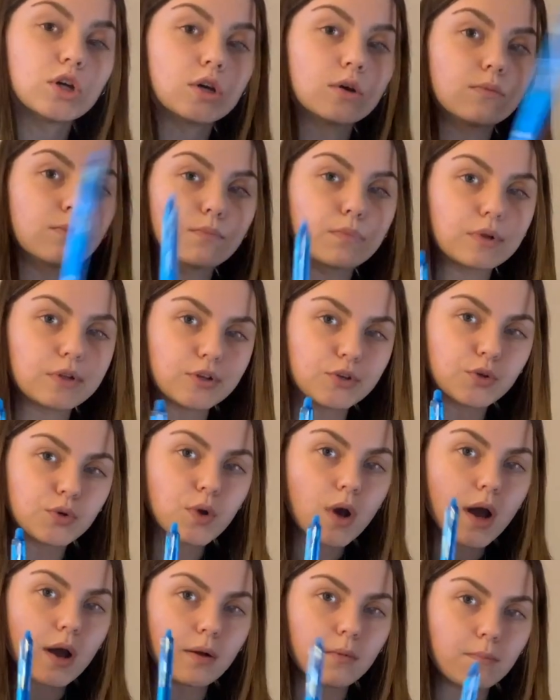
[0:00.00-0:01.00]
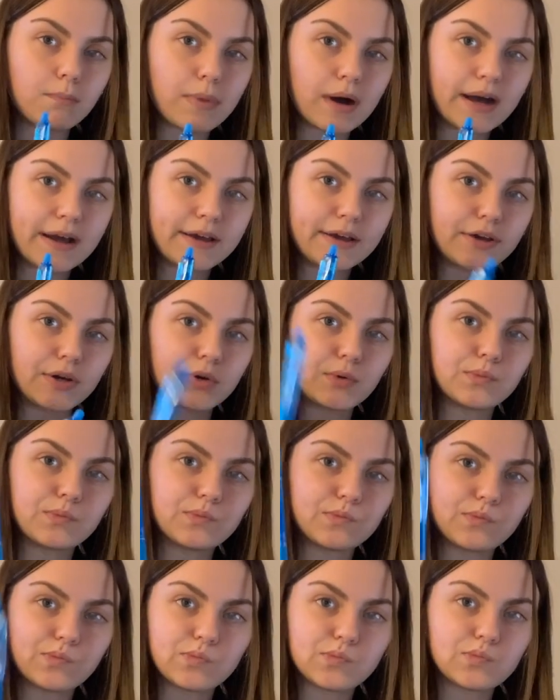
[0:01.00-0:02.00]
Blue, bio.
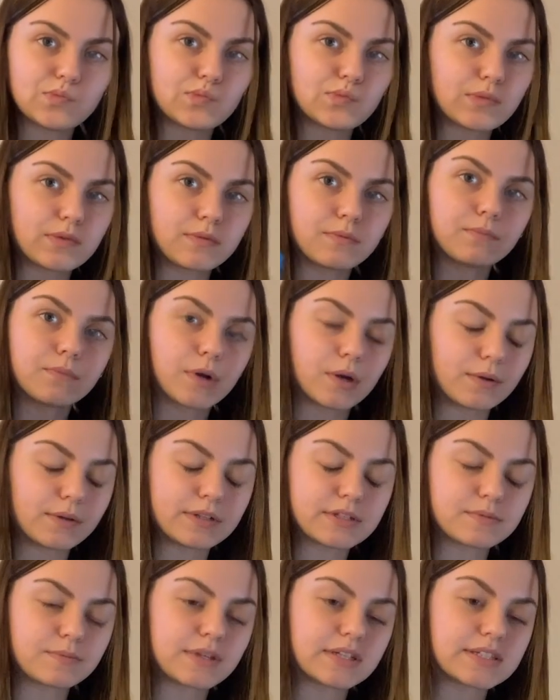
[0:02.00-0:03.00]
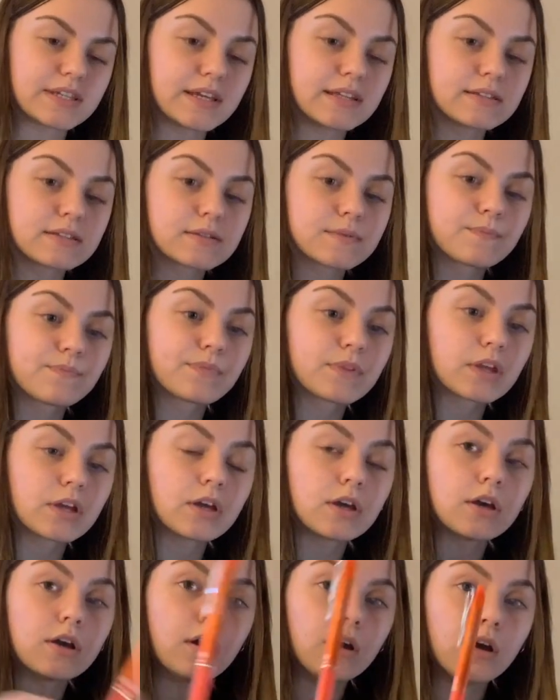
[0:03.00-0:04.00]
Probably doesn't make sense.
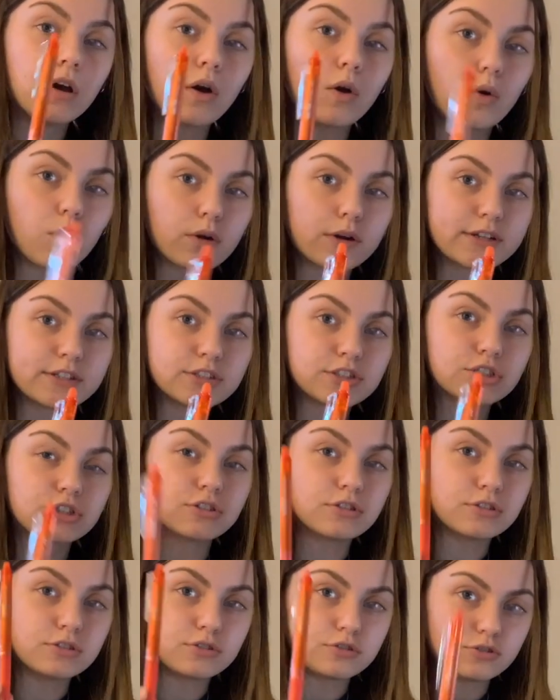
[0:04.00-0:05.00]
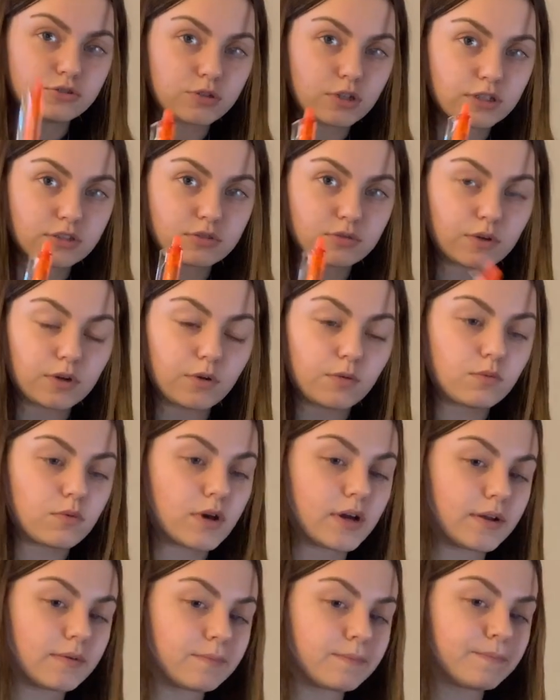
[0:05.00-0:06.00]
Orange, drugs one oh
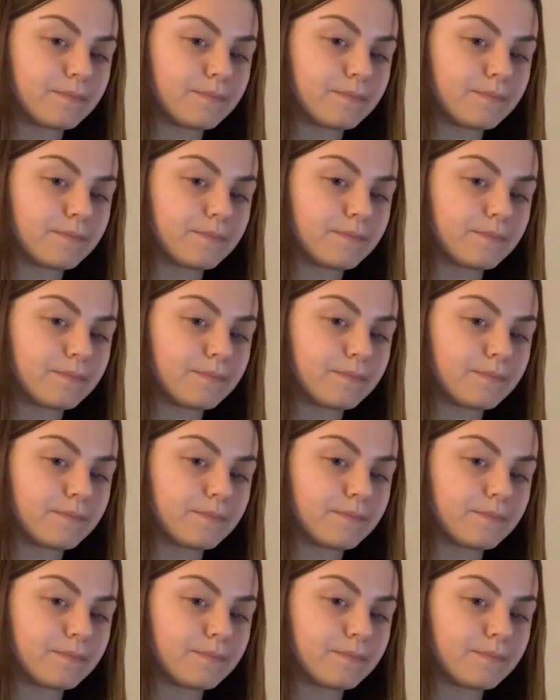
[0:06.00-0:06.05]
one.